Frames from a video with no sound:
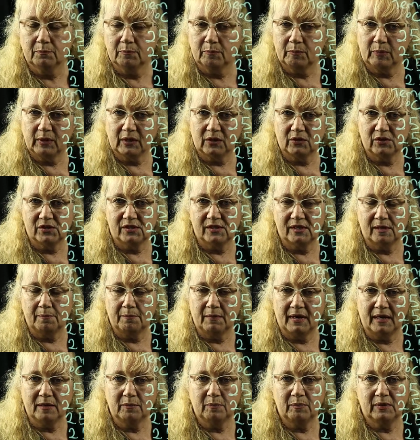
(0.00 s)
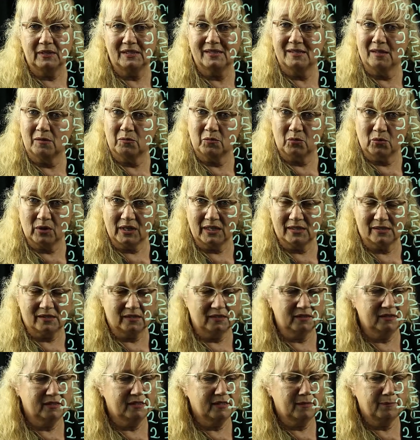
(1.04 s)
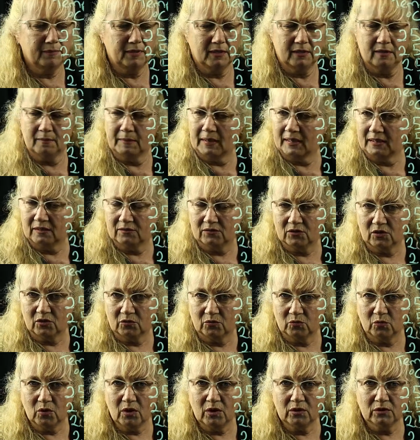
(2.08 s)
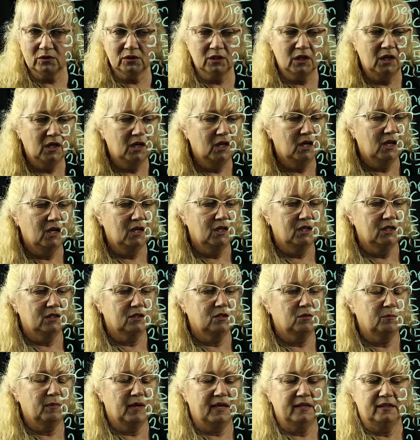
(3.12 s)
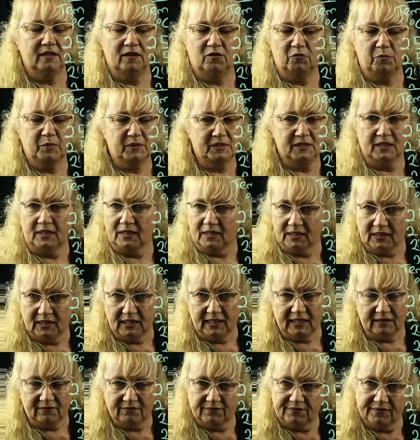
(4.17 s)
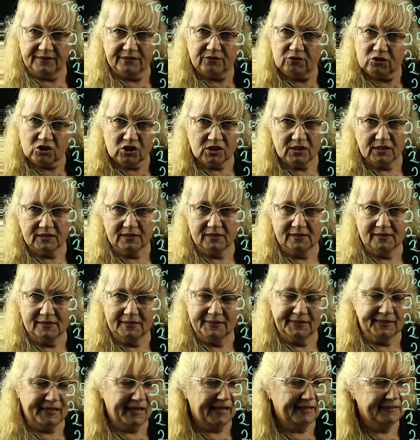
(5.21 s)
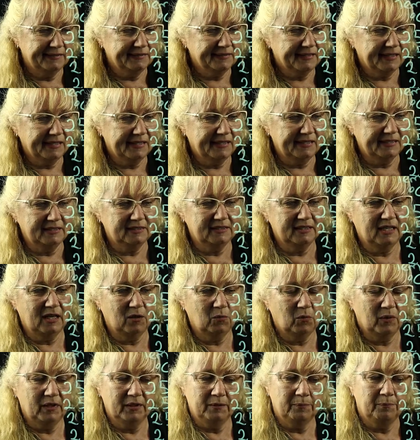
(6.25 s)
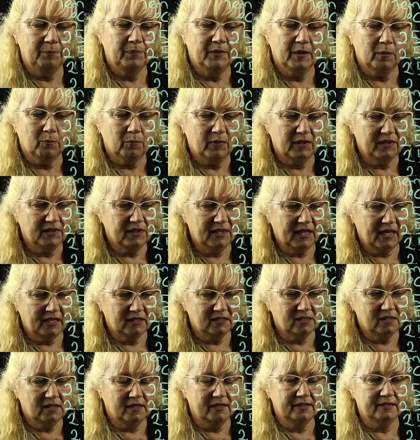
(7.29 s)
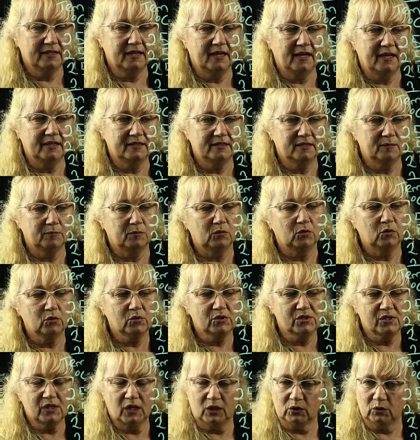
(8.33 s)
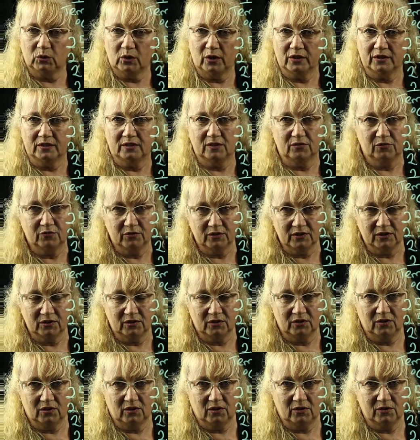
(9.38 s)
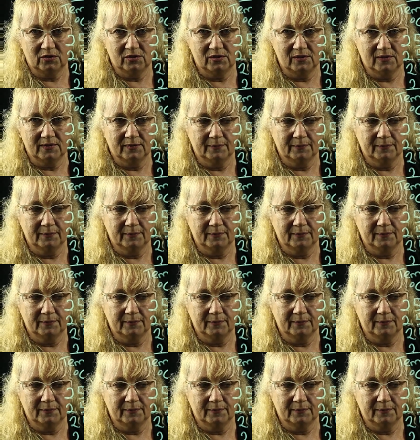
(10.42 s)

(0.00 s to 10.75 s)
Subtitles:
because there might be some reason, something that might have gone wrong. You might have particularly virulent algae in that one, but that data item looks a lot different to those.